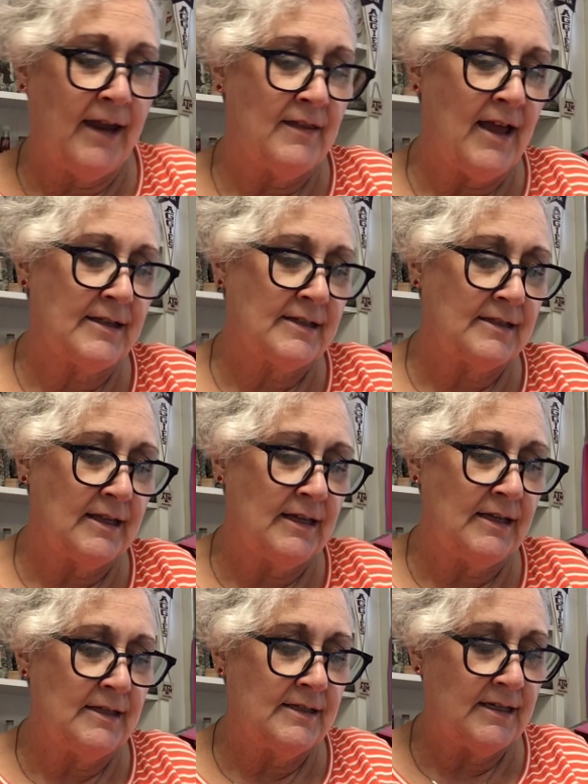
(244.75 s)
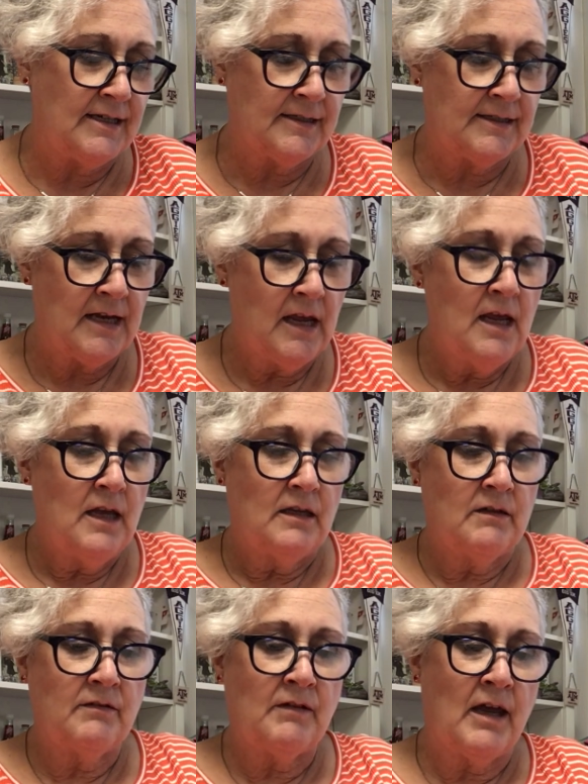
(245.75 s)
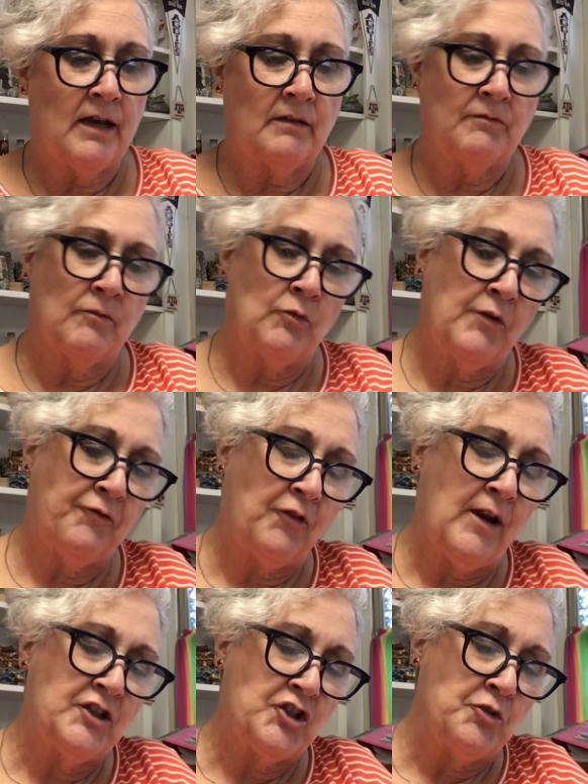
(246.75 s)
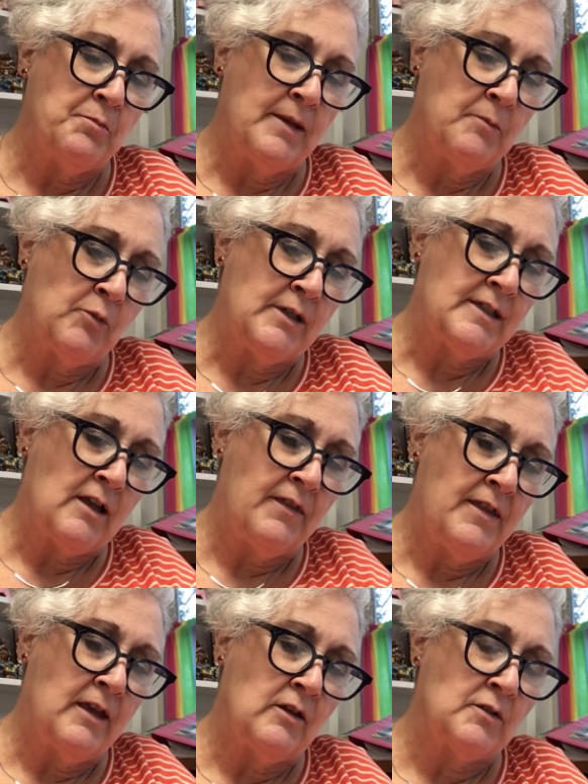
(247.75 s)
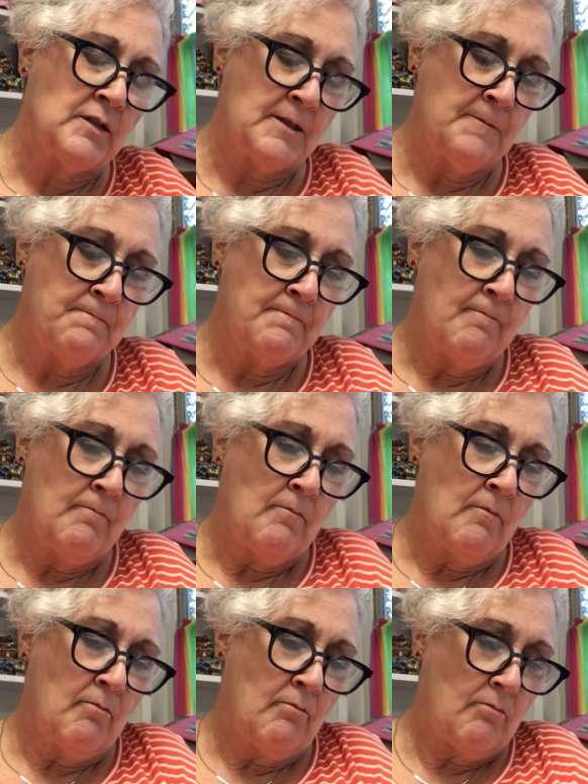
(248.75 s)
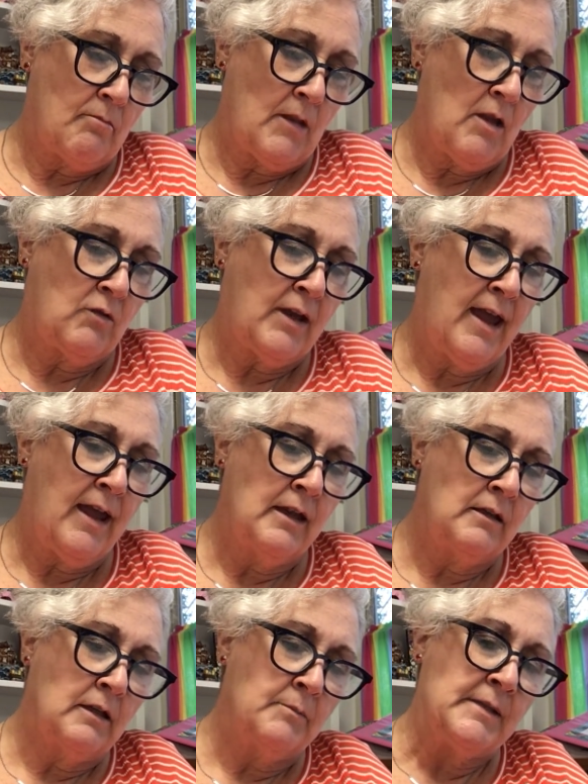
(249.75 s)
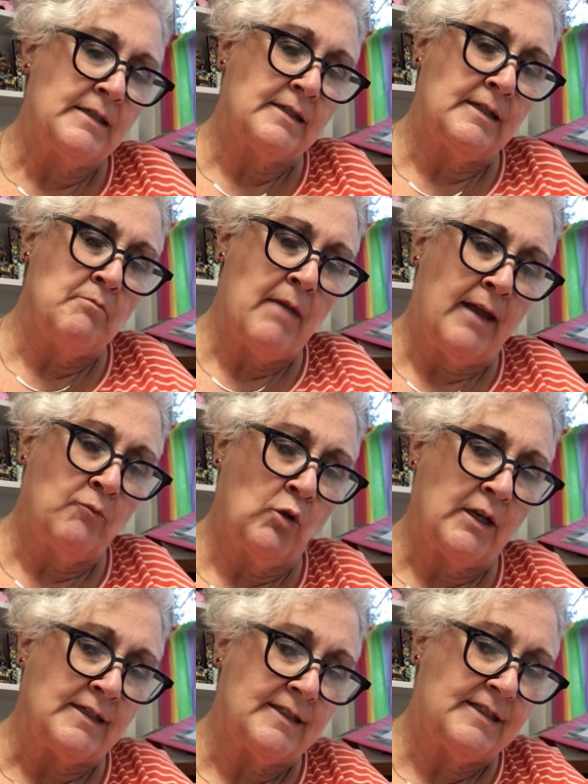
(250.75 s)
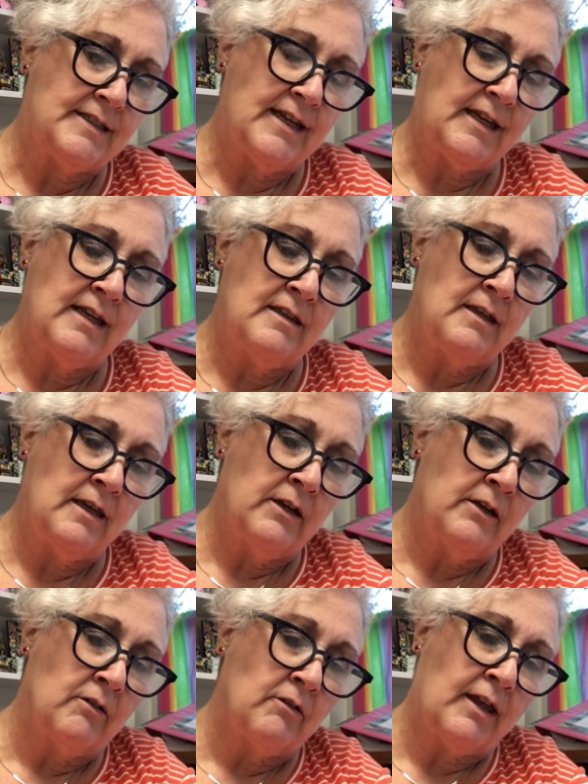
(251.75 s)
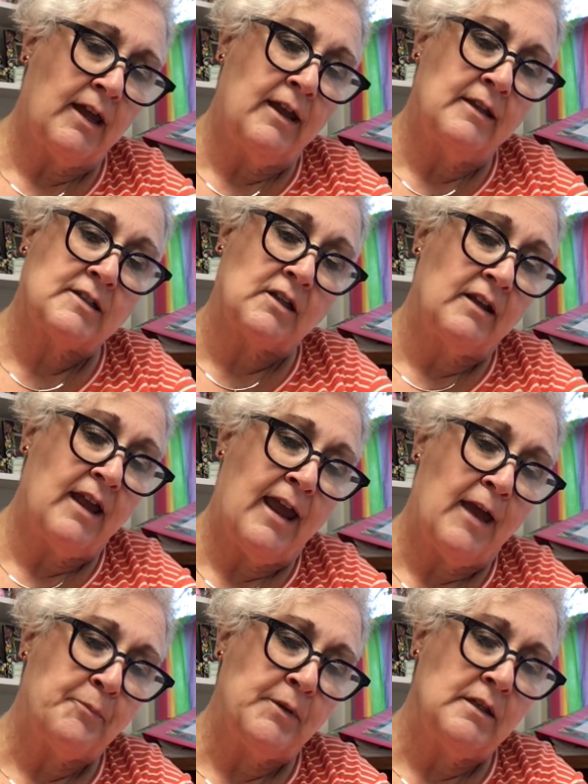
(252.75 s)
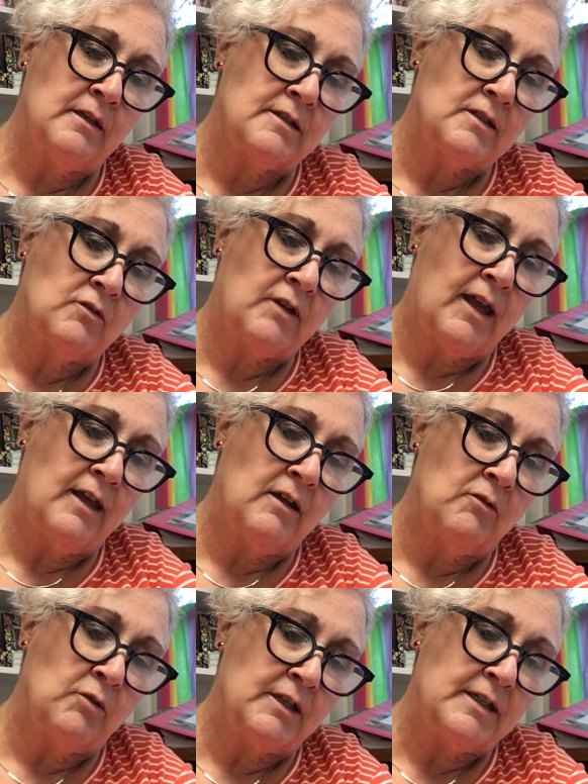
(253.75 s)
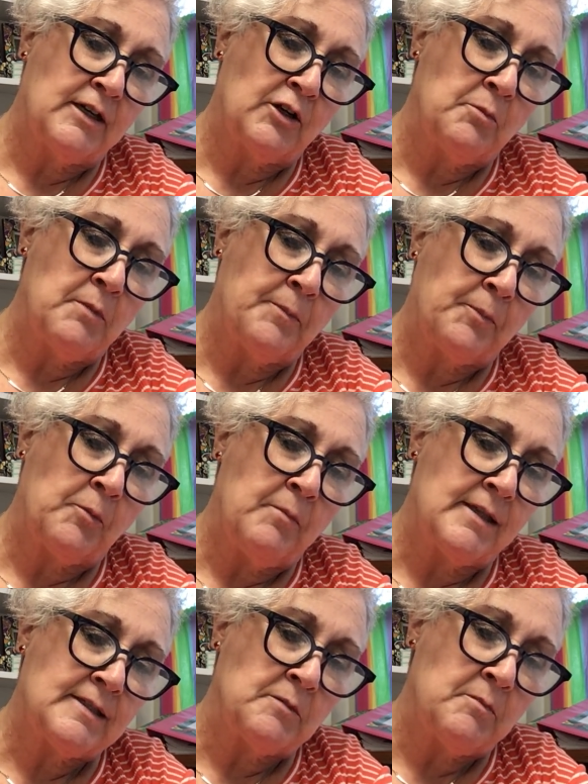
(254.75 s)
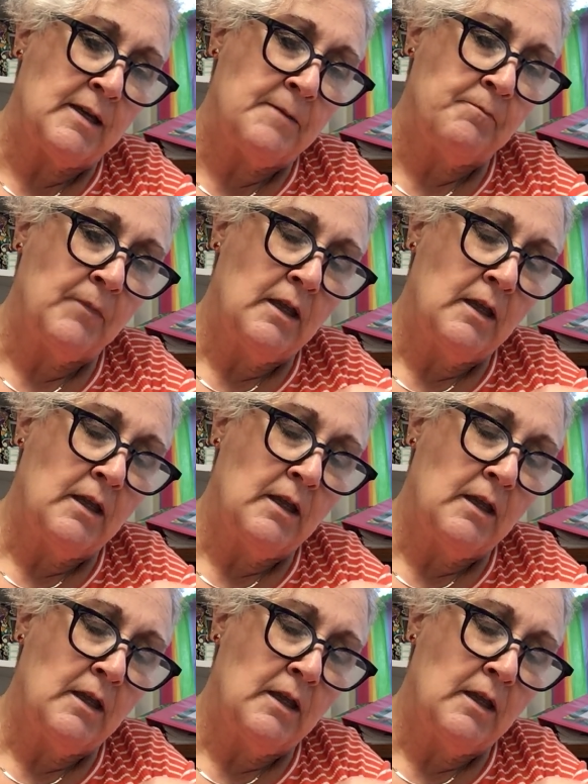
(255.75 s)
That's the easiest. You've got to refresh your memories on those. Okay, and let me see, mine want to stick in there. Okay, it's going to happen. It's okay. Don't want to tear them up or mess them up.